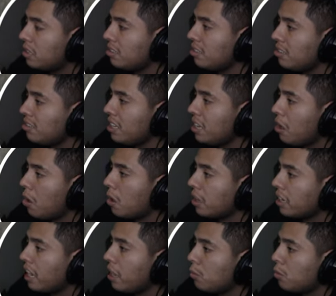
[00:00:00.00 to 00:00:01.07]
This is the
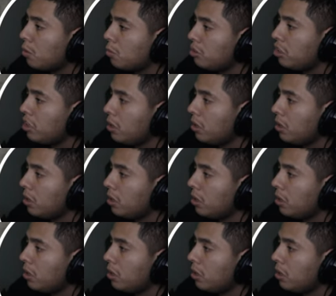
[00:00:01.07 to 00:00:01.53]
arcade room. She could